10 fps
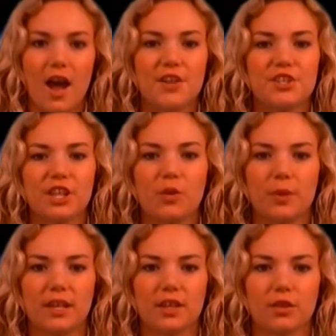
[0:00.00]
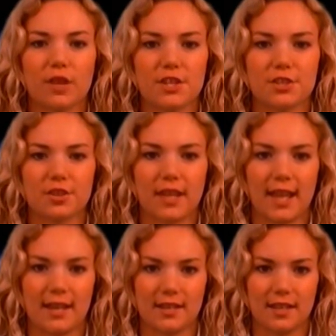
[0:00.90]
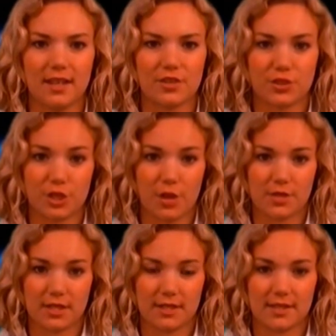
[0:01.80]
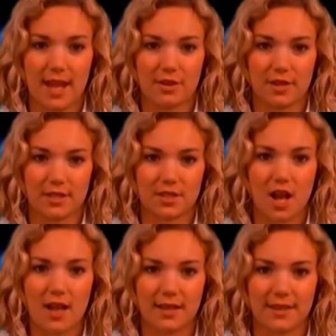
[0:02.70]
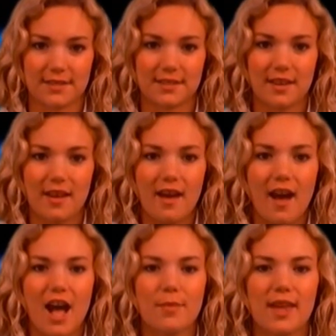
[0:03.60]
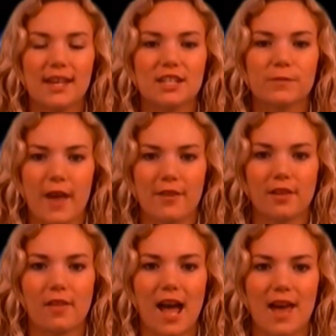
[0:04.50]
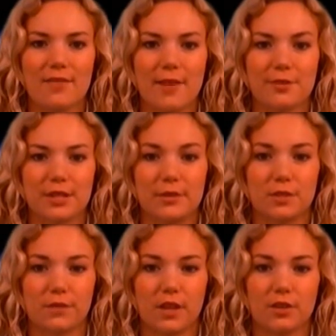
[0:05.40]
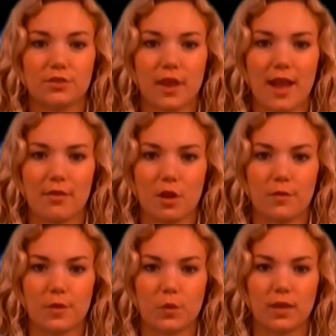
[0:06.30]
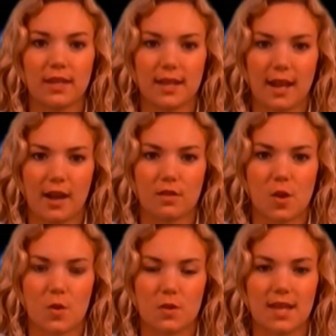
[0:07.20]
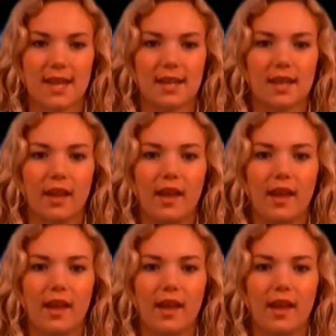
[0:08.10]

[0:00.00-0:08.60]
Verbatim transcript: A GOP congressional candidate is chosen in Saturday's caucus. A man is found alive after he was feared drown over the weekend at a local lake.